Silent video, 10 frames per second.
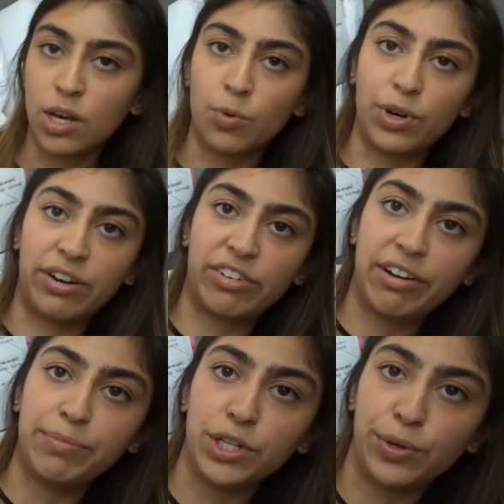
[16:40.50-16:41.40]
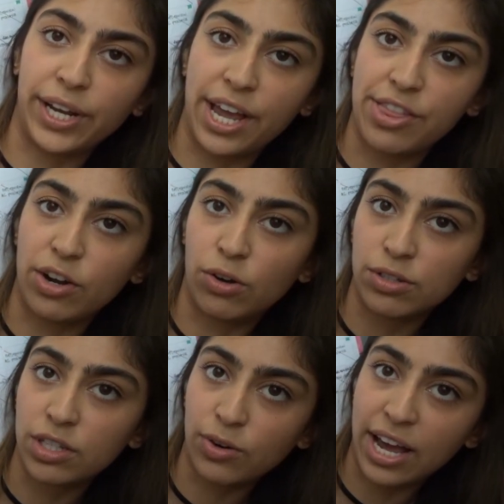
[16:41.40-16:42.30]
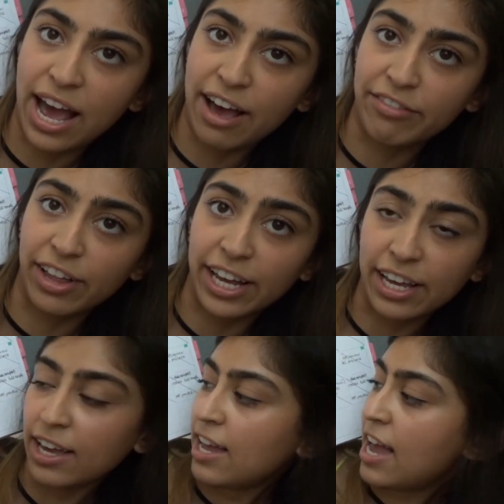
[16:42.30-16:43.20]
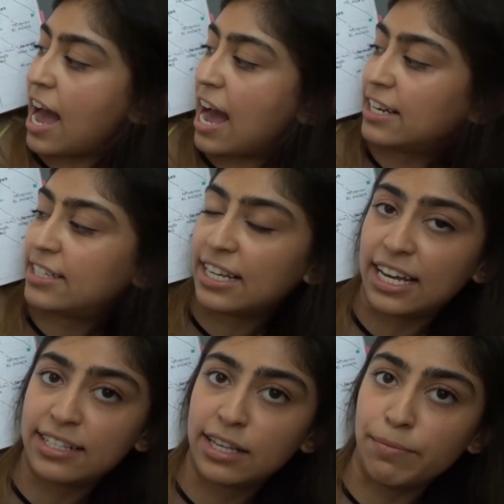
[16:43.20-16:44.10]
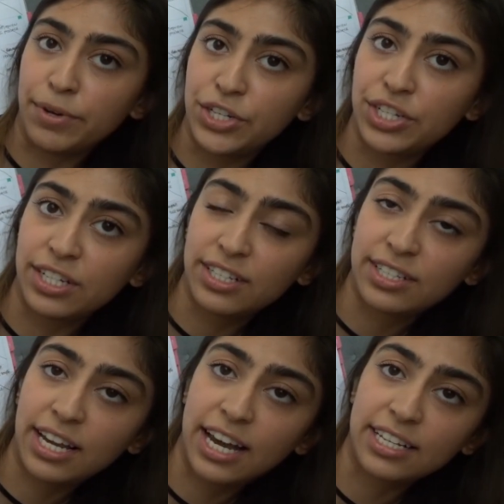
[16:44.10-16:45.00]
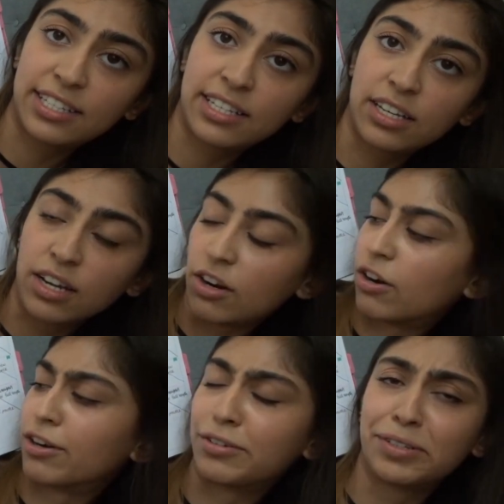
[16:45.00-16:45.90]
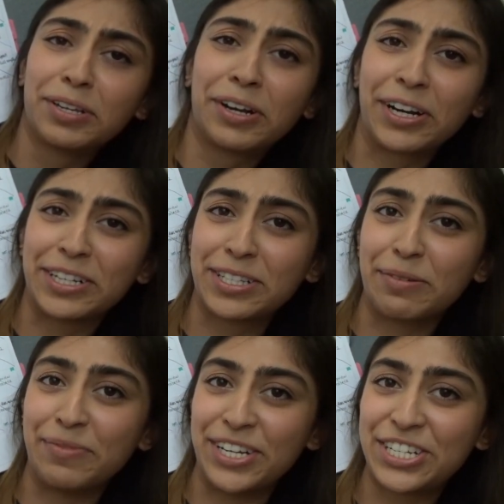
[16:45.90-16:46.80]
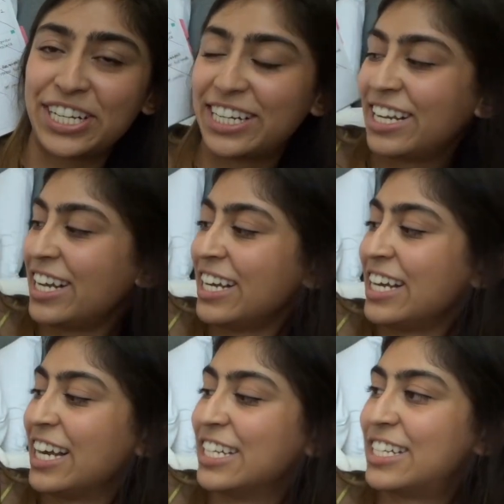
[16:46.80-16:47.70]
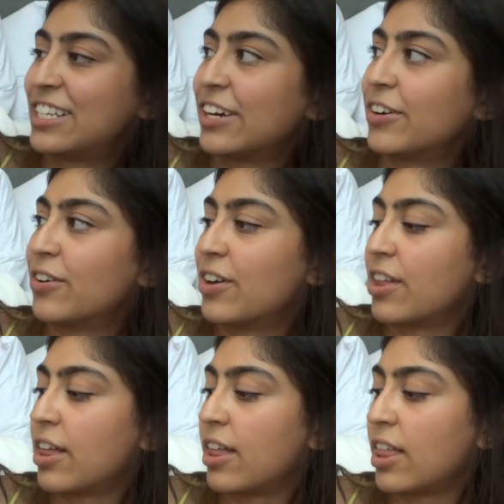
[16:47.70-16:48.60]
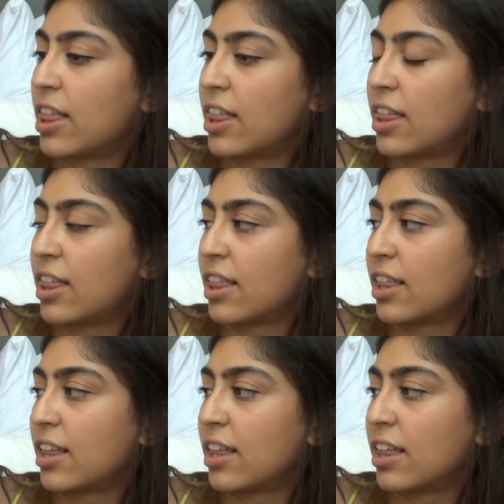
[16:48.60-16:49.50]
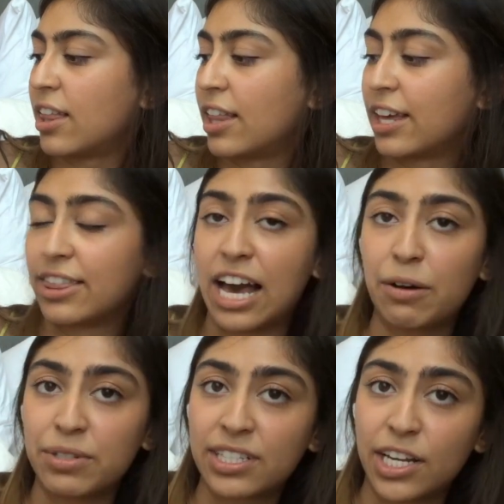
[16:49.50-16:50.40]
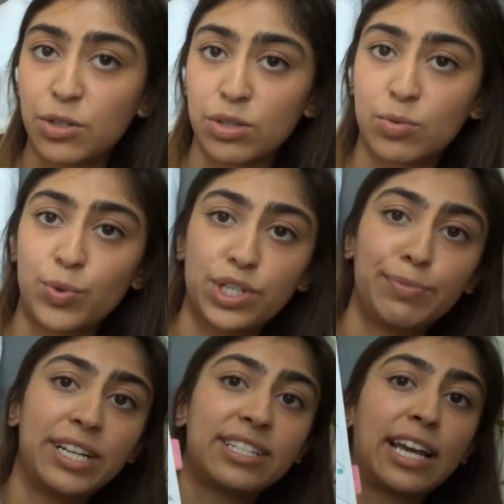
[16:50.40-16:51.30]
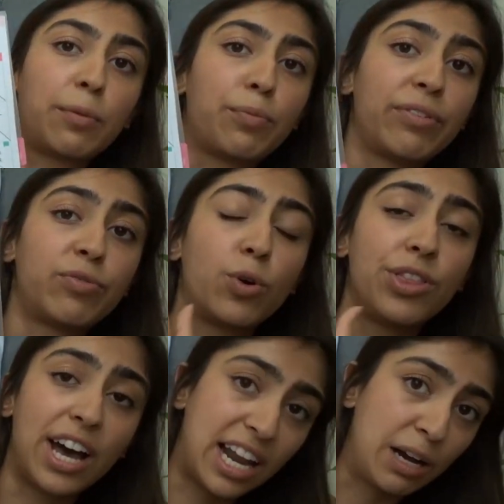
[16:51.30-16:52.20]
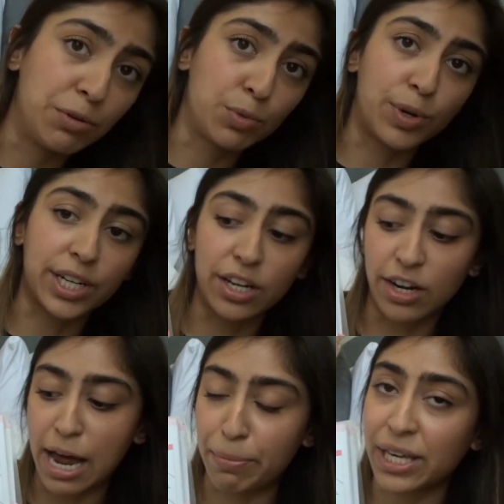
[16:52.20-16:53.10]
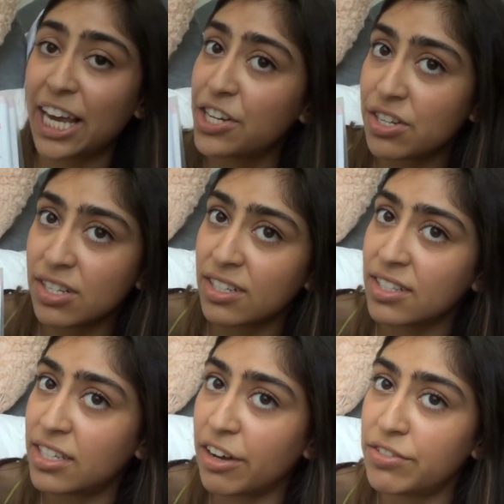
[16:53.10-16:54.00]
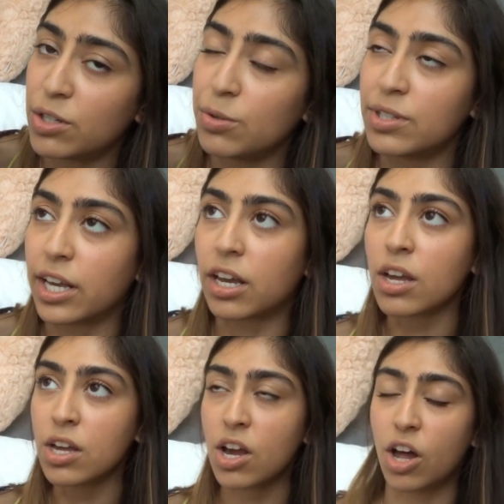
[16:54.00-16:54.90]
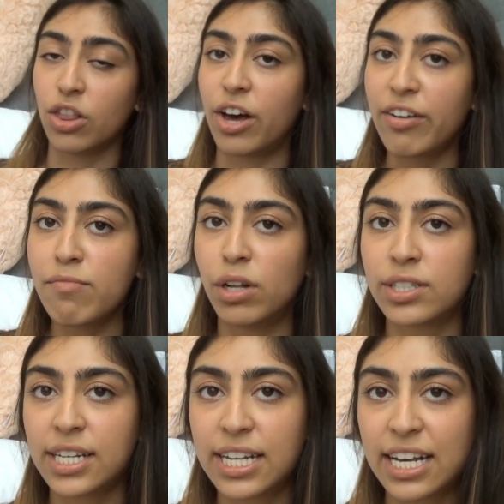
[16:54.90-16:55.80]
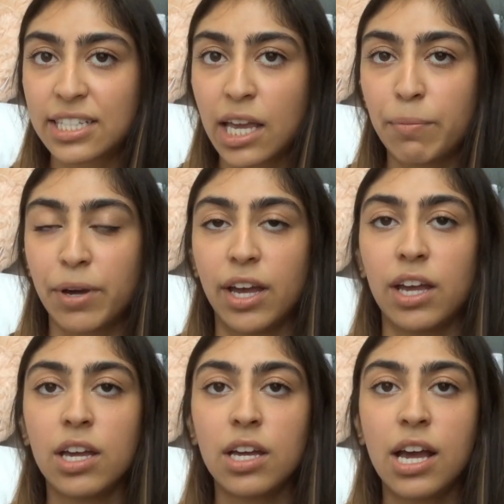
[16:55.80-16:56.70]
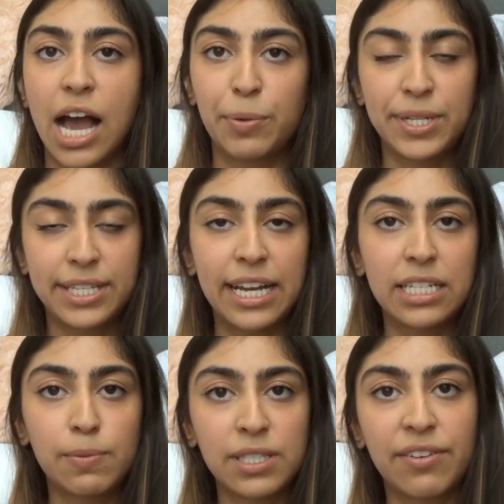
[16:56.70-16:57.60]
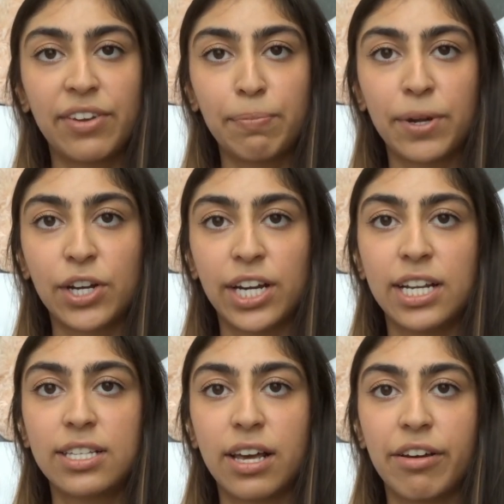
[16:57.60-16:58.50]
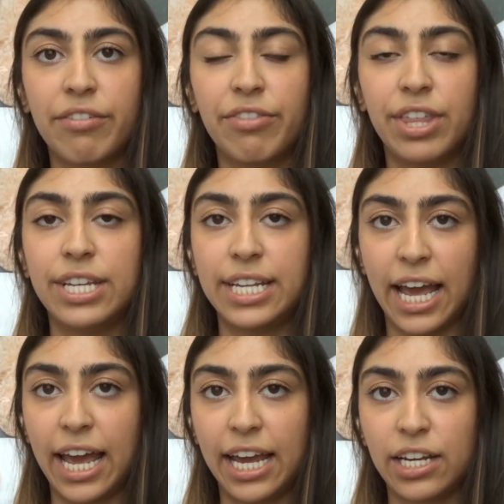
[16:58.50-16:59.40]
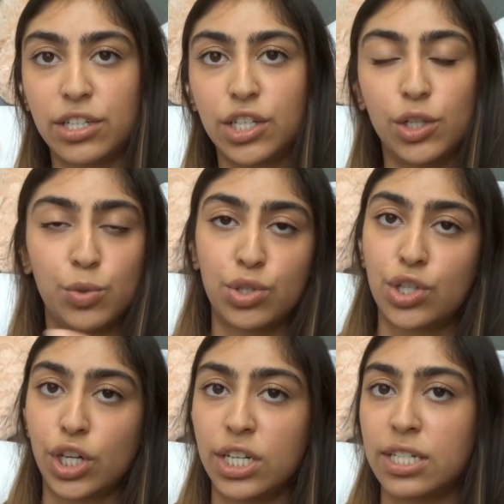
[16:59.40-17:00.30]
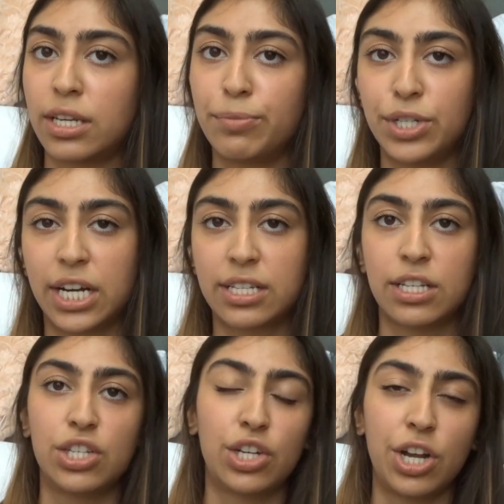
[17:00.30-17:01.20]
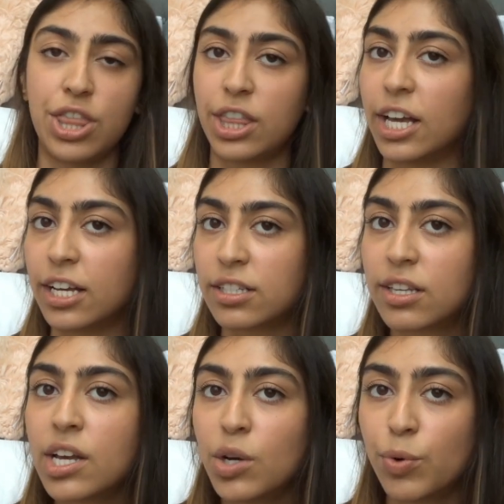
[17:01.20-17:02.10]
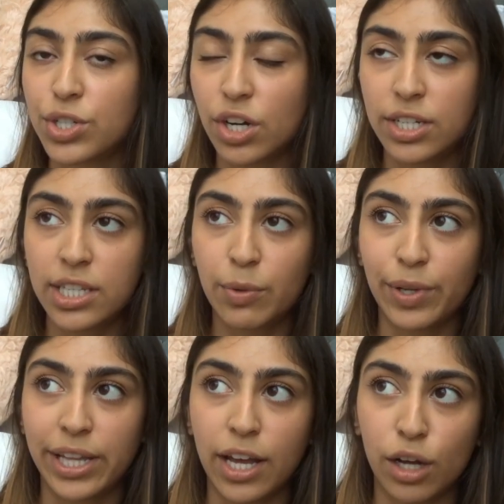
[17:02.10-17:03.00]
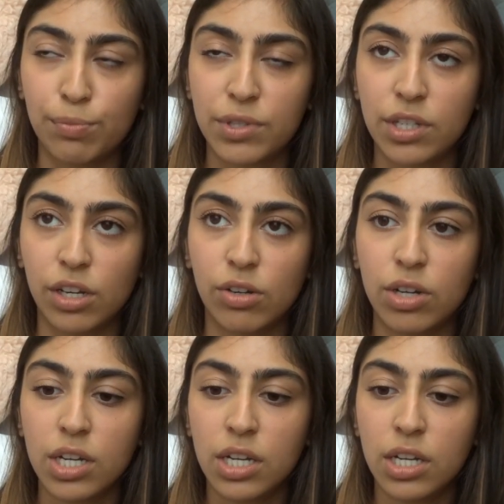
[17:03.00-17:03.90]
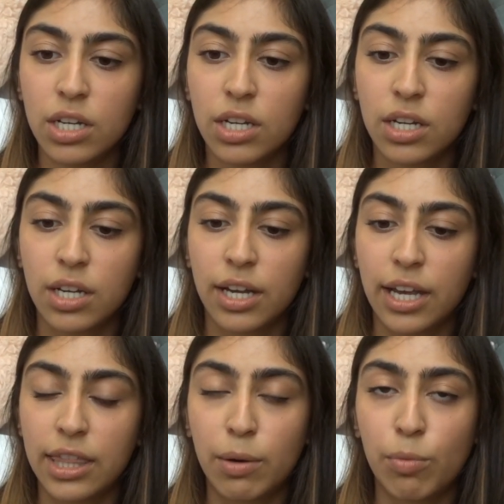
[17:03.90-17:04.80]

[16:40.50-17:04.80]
whatever I'm doing, and then also I have like AdSAS admissions test, or sorry, submission, and so like that was scheduled, which means like before that I was working on applications and stuff, so it was like a lot of multitasking. But I would set specific periods of the day to certain subjects and certain things, which honestly really helped. So in the